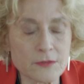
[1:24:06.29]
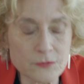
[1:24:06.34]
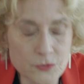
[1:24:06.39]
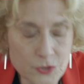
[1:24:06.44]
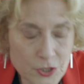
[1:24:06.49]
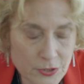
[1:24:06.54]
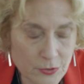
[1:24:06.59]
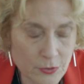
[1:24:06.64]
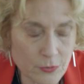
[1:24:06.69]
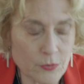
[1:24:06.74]

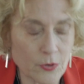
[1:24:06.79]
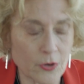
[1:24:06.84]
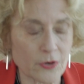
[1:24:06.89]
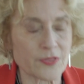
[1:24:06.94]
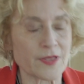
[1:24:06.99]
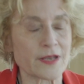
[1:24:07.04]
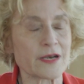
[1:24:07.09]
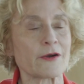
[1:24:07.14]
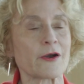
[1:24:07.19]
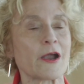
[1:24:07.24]
due or
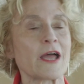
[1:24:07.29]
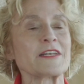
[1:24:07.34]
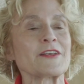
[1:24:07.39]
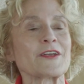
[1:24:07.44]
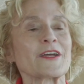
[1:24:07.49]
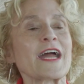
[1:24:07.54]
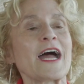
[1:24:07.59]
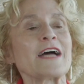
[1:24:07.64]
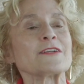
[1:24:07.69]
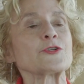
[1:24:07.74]
that are
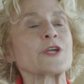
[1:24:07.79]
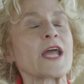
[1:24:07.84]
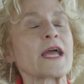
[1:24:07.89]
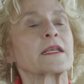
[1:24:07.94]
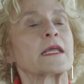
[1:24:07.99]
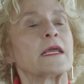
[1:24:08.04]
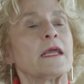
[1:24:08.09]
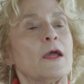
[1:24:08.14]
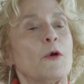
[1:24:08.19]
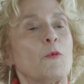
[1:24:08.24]
under
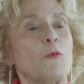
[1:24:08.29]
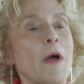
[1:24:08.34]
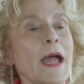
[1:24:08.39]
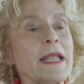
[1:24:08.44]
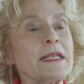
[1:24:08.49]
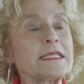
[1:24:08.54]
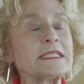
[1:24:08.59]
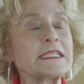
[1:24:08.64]
contract, one